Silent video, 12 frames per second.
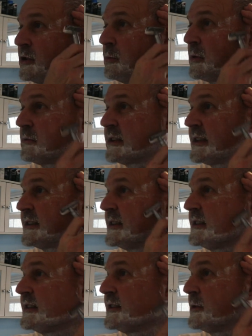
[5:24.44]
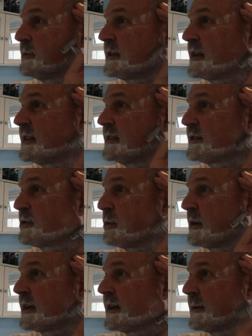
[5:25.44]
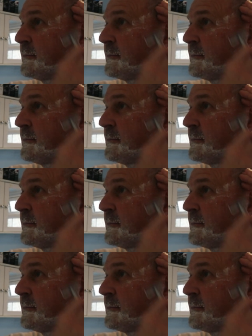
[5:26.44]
You won't get it in the UK. It's quite